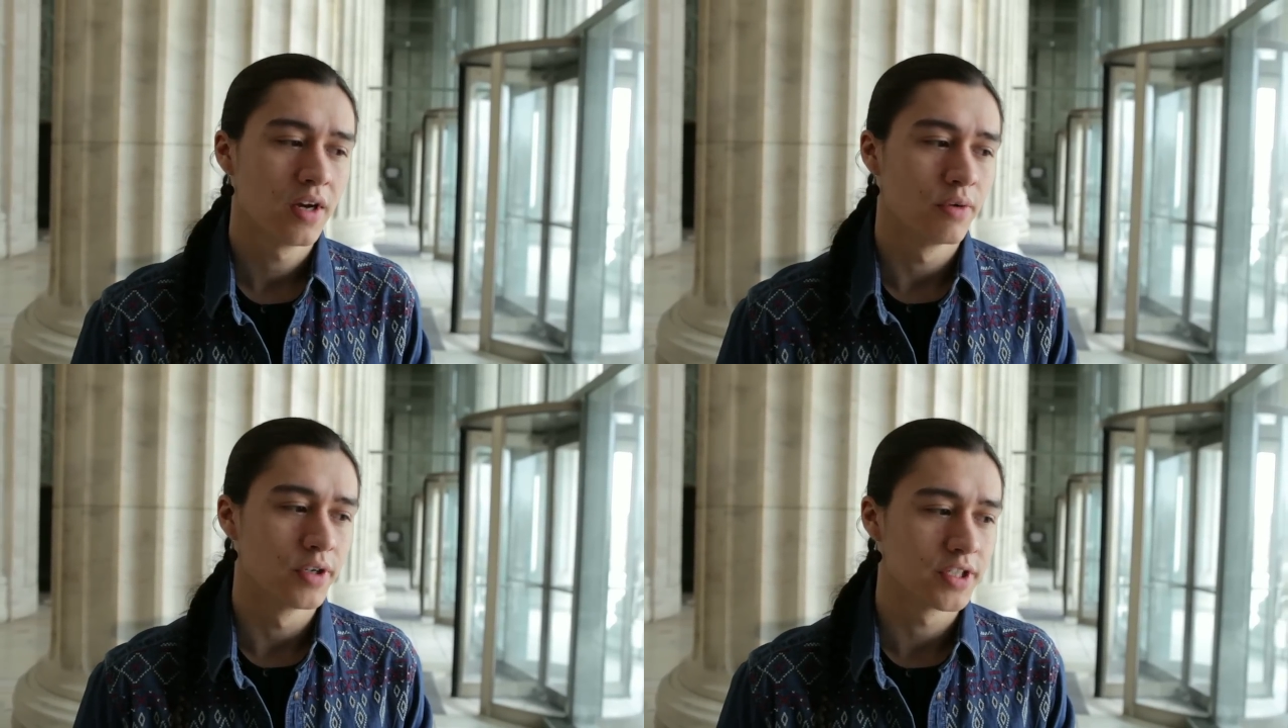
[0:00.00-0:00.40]

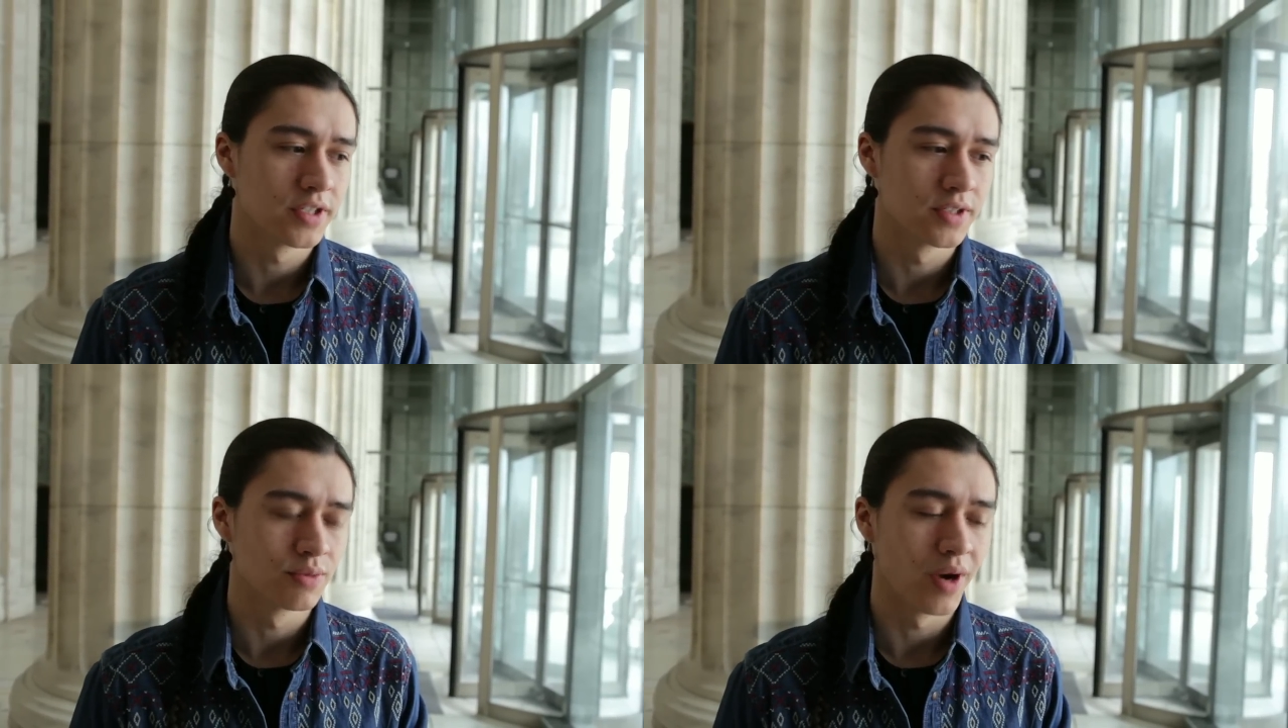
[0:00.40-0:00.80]
which
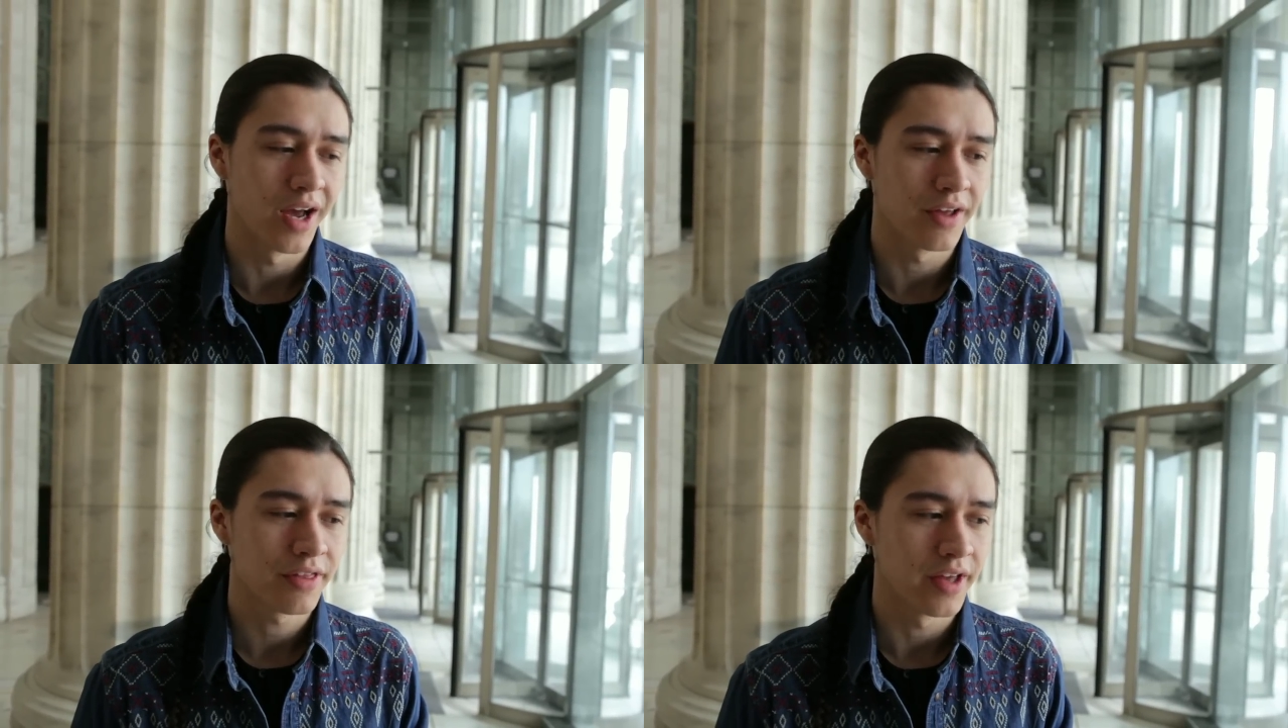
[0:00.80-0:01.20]
is why
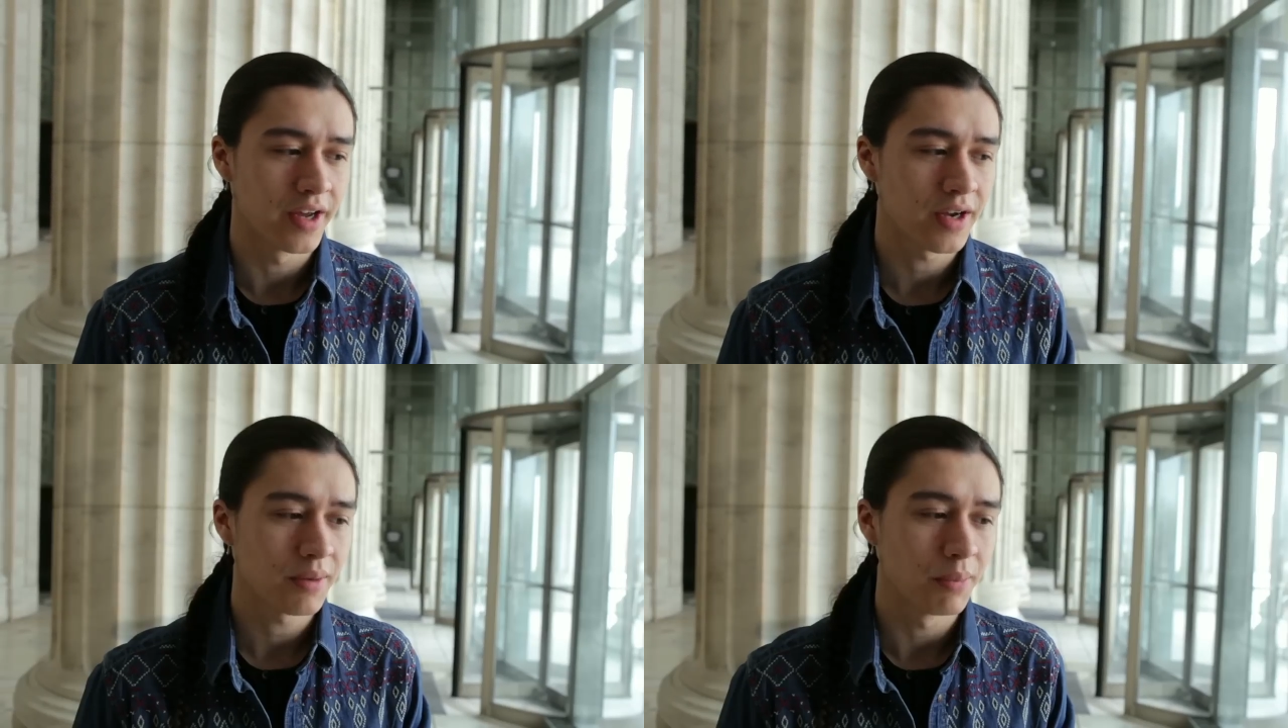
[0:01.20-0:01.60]
I
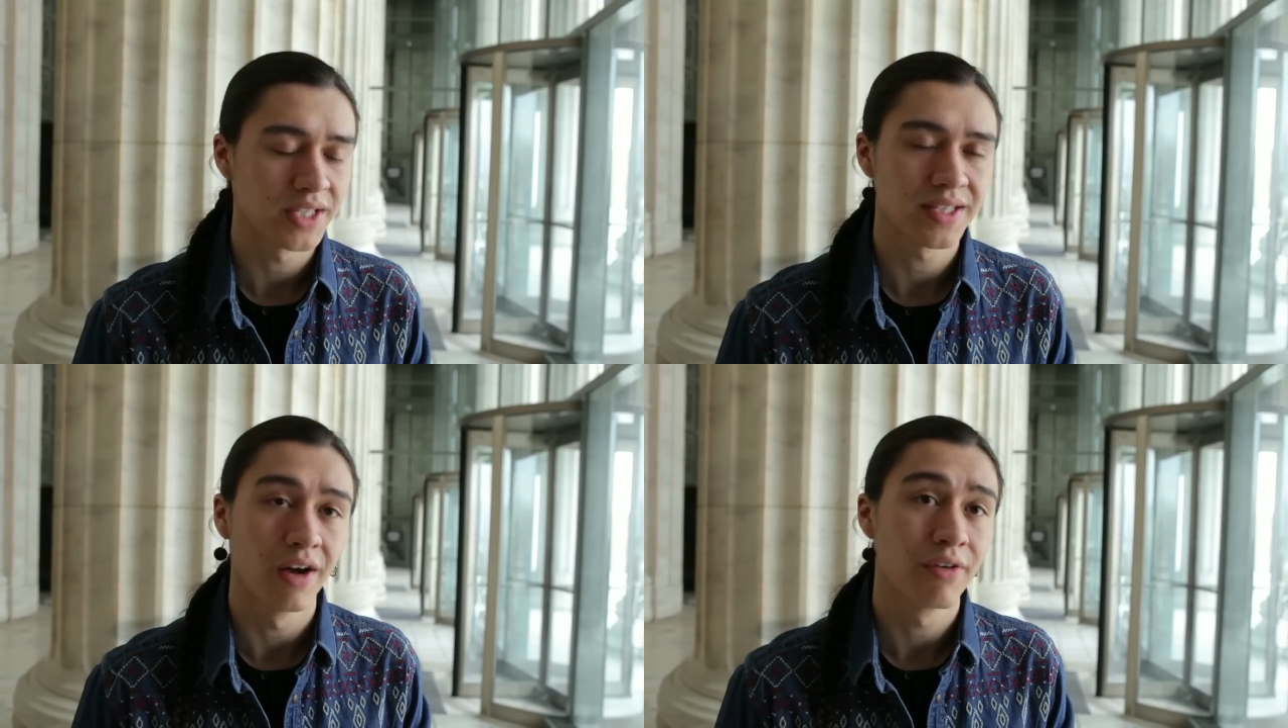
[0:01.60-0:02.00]
think
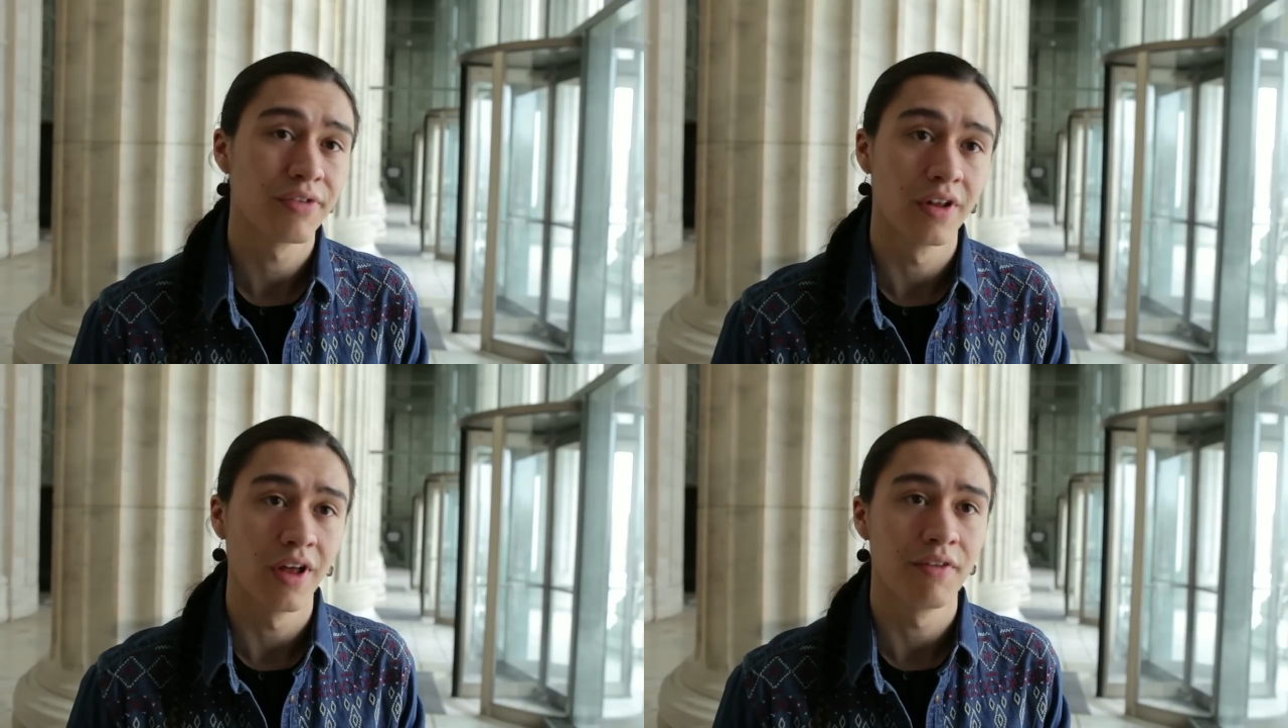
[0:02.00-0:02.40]
myself and
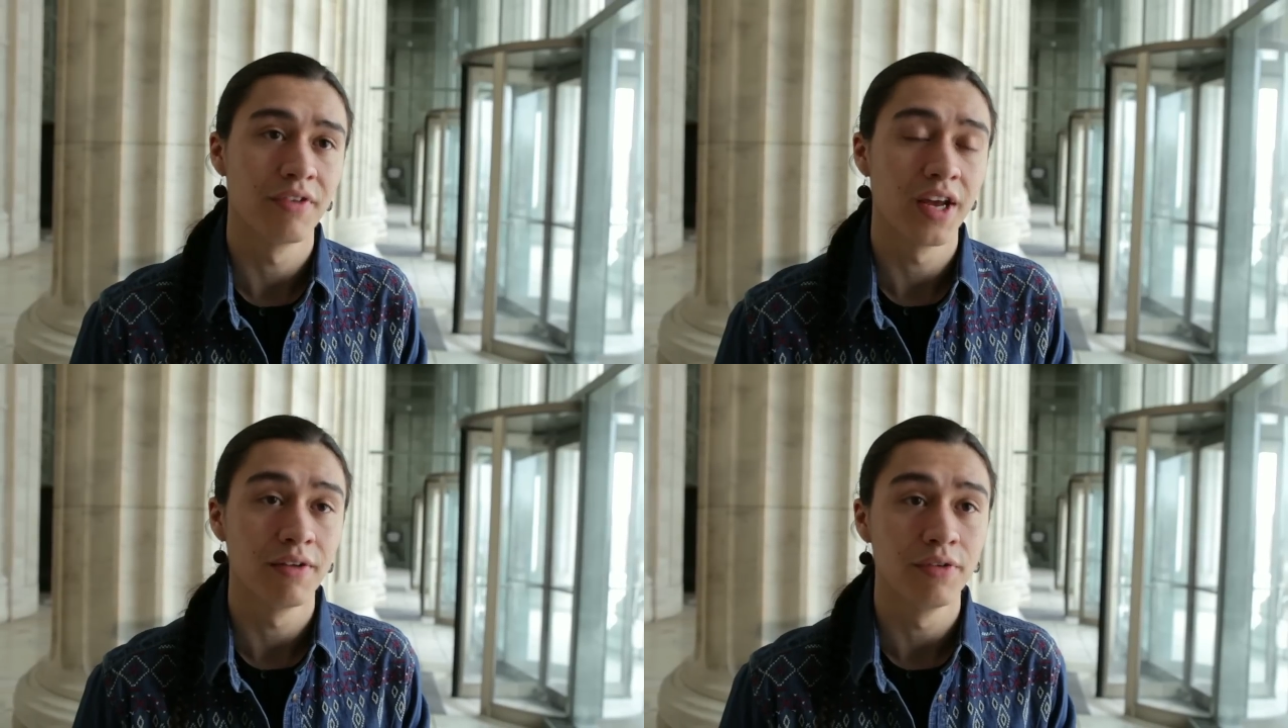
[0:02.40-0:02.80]
a lot of
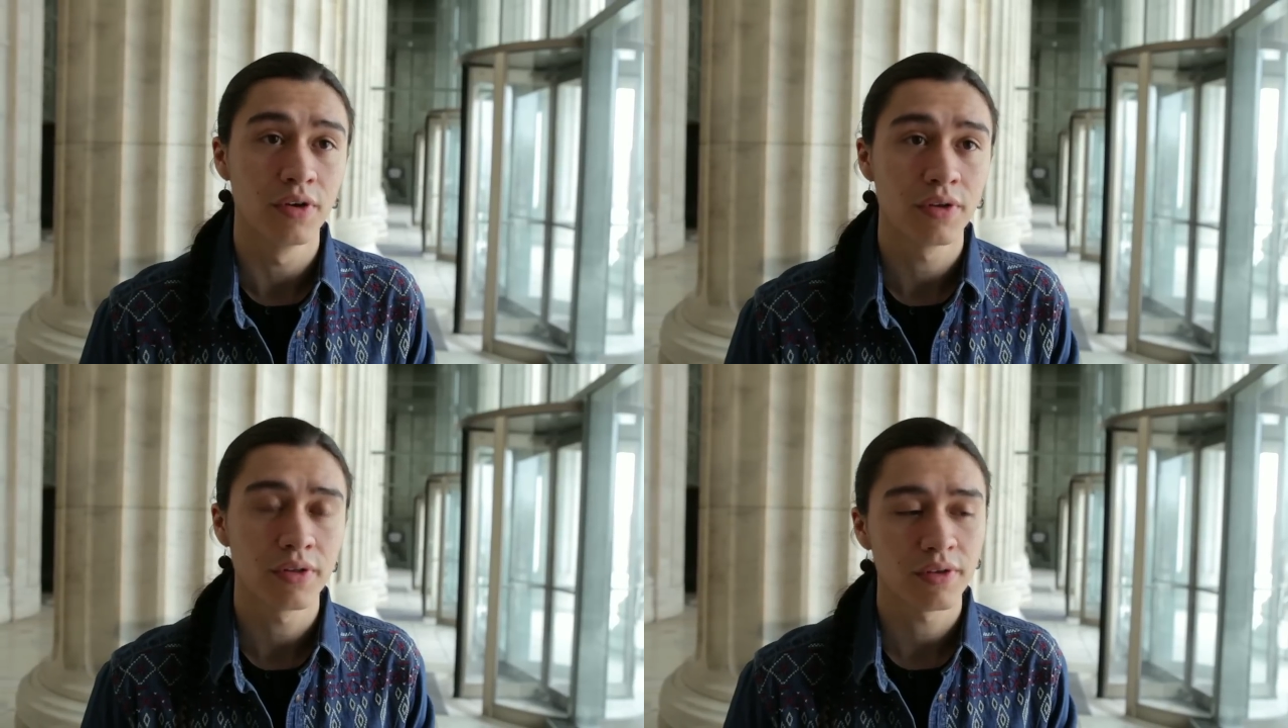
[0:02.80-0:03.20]
Native
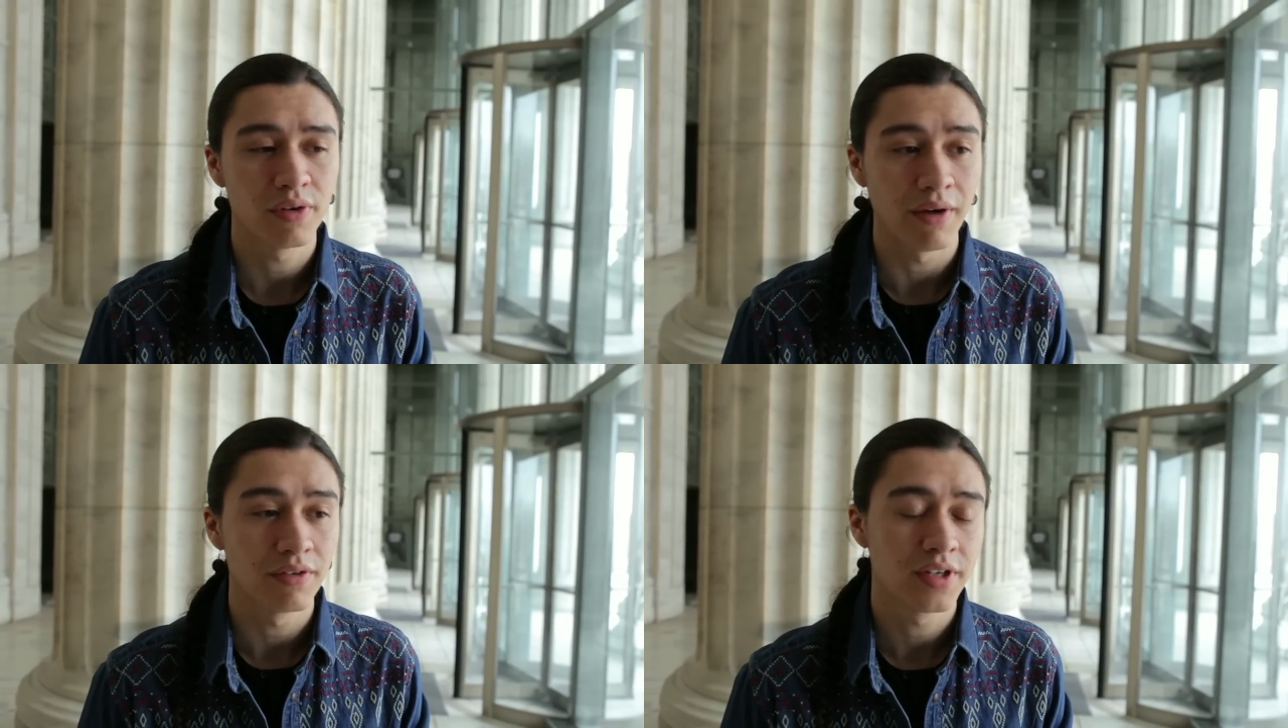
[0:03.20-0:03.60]
youth
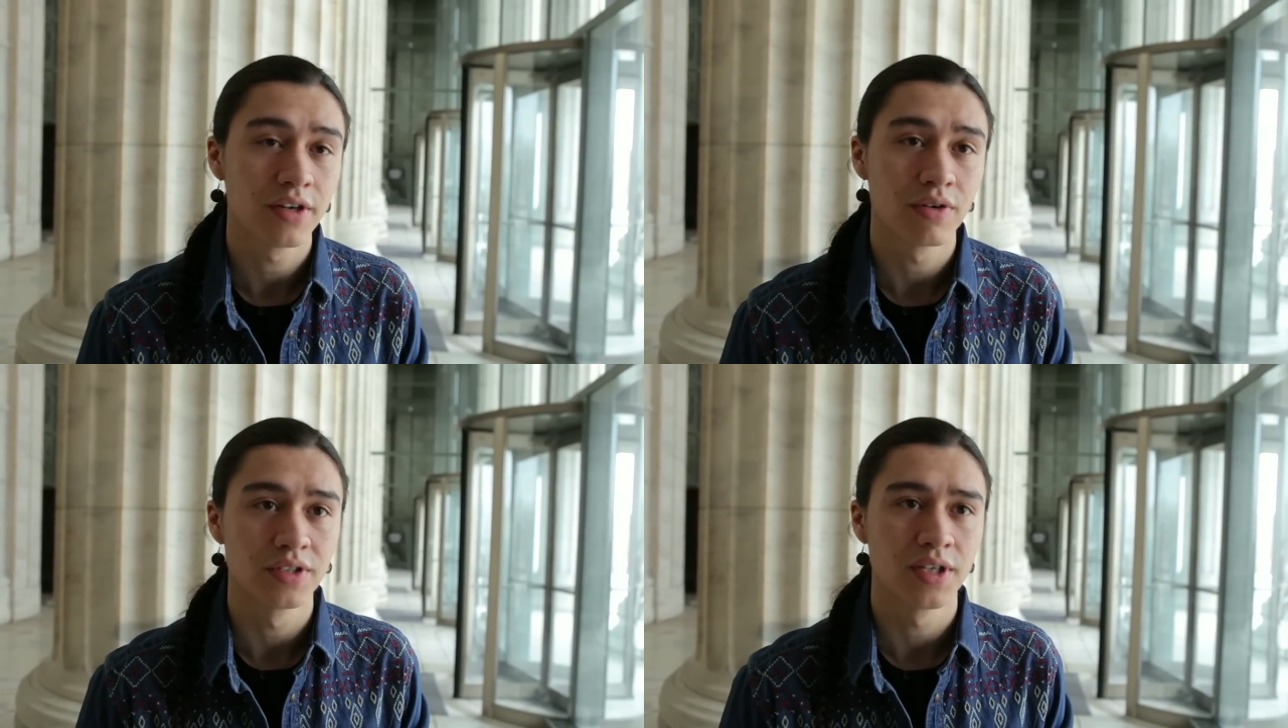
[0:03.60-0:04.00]
gravitate towards